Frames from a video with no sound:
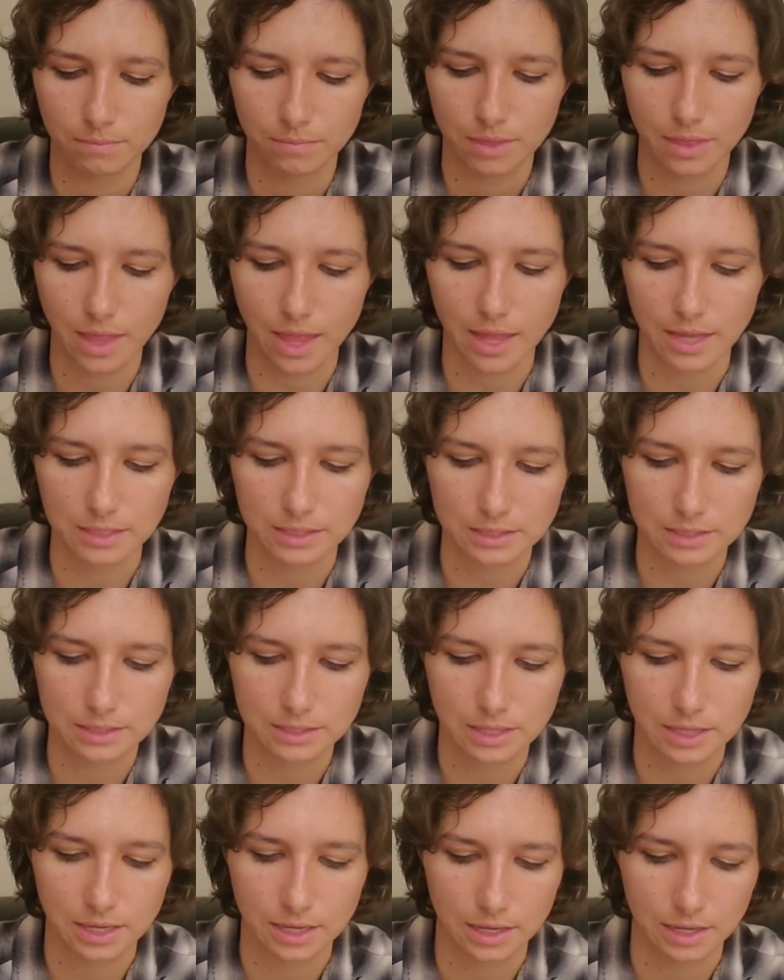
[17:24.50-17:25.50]
That's
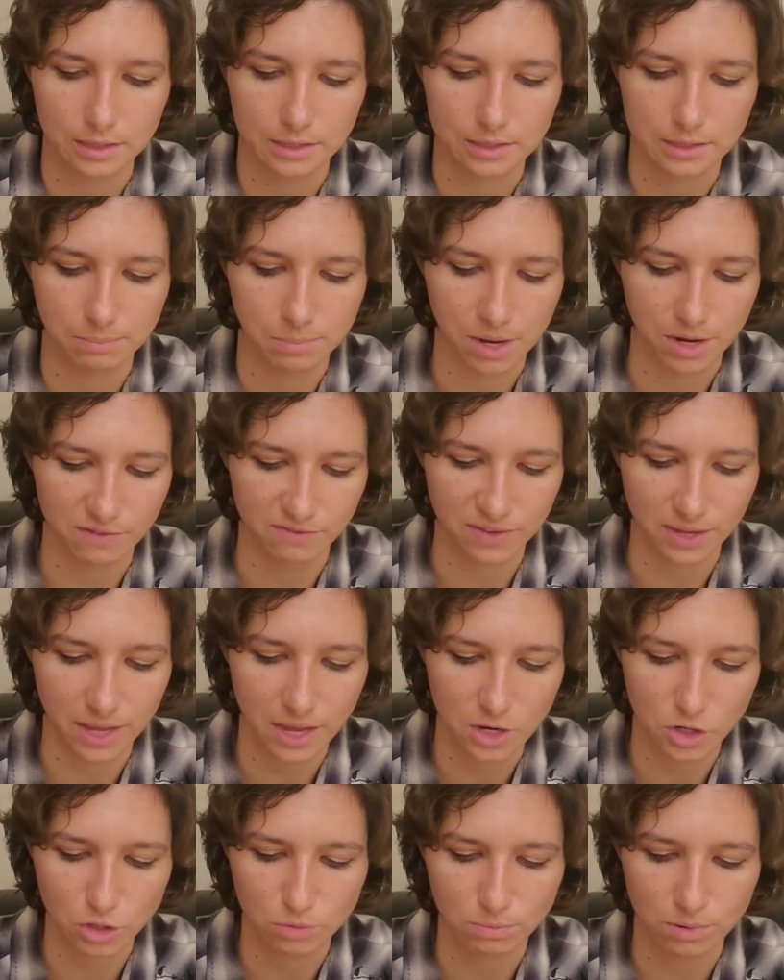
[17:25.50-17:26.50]
the
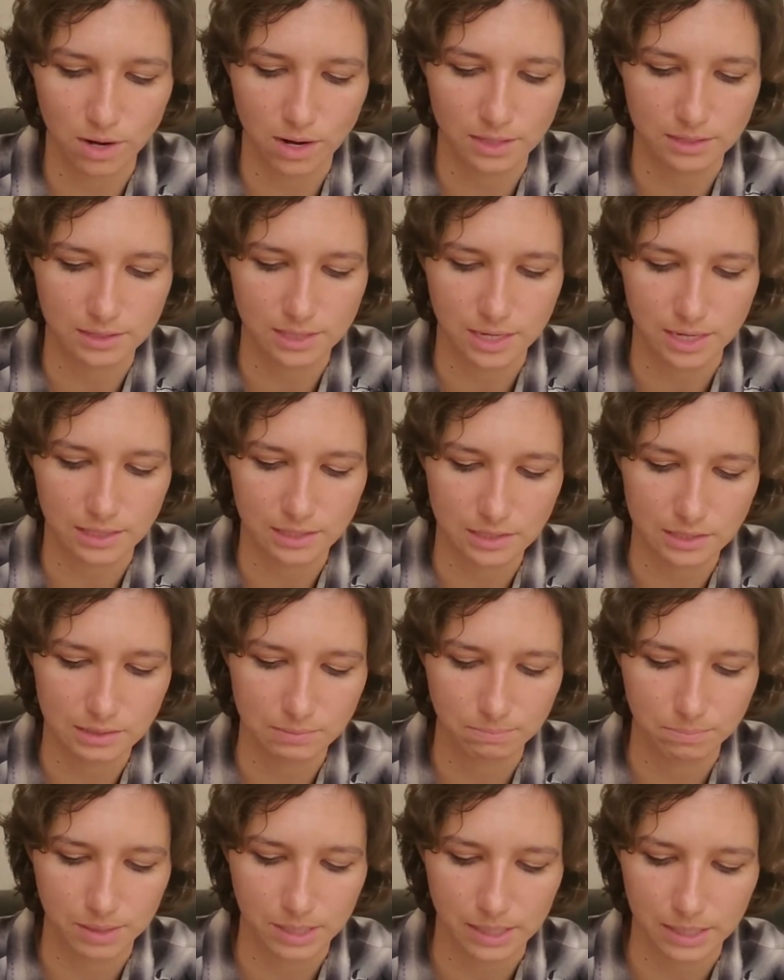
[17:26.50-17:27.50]
saponification process,
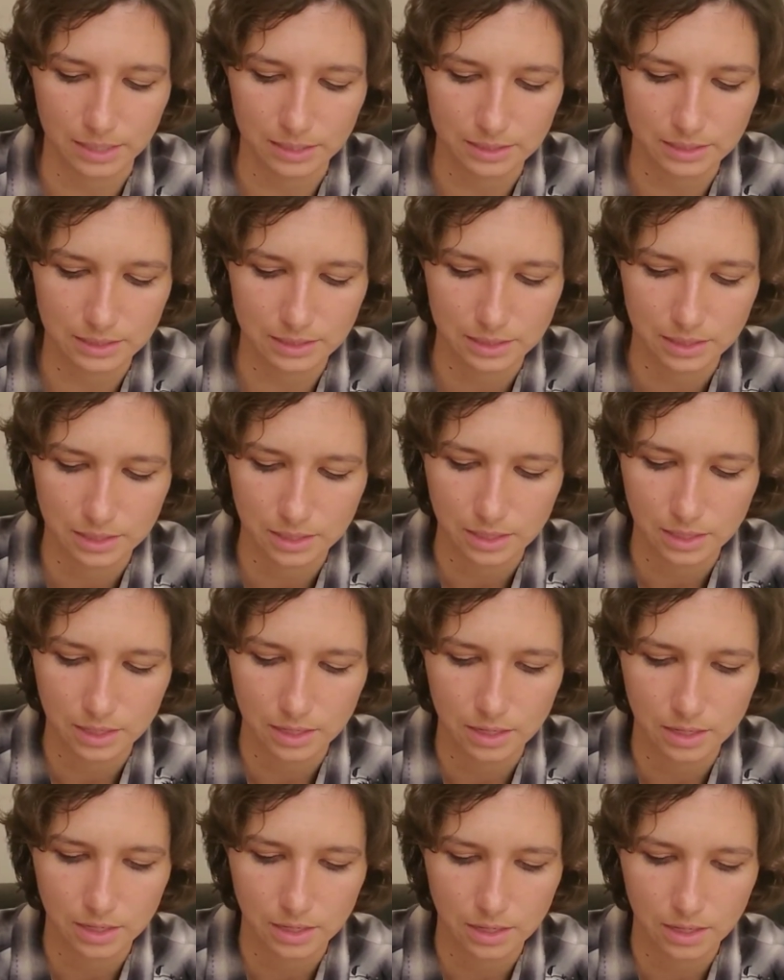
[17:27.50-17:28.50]
but
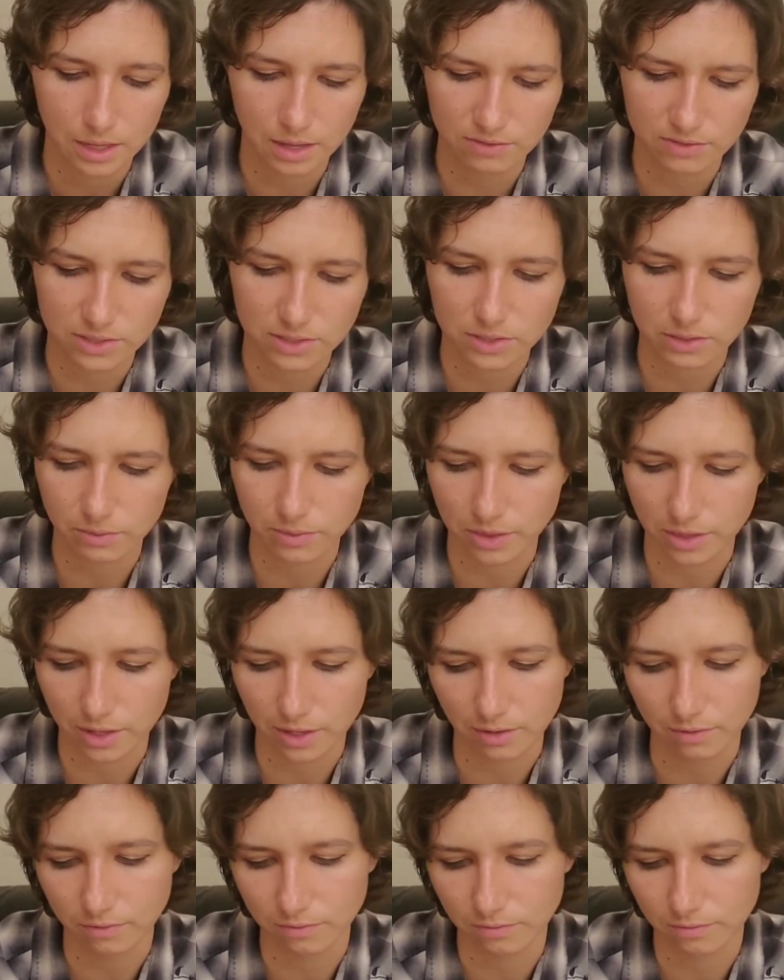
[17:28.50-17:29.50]
I'll have to see what the